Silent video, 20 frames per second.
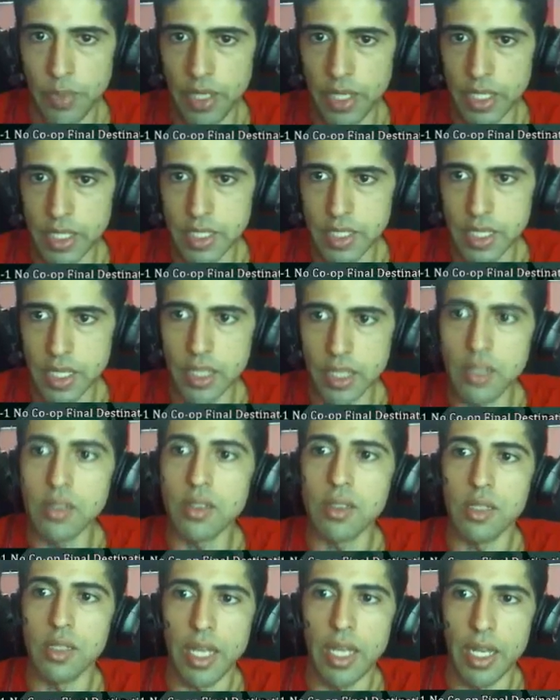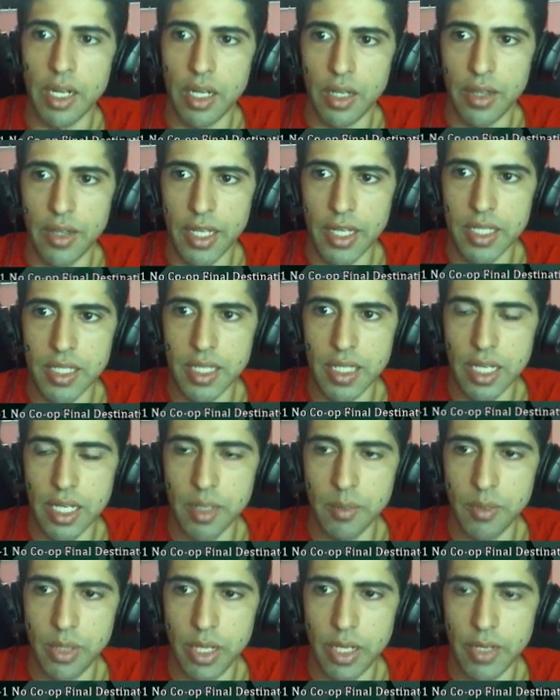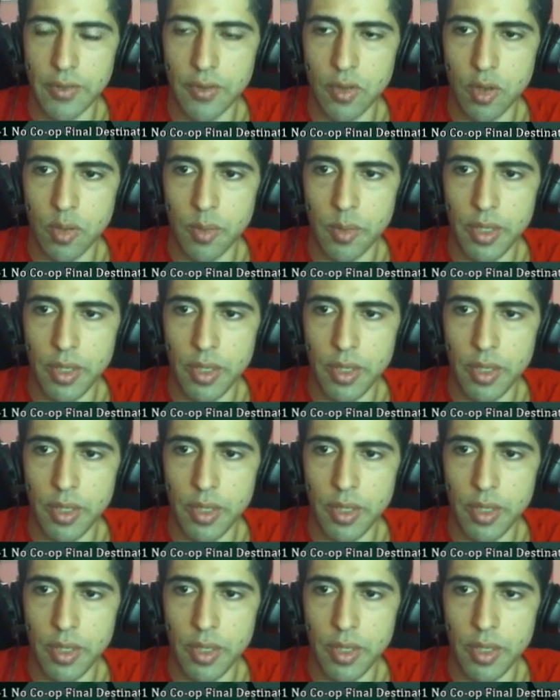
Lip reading: on cycle to land on that second platform.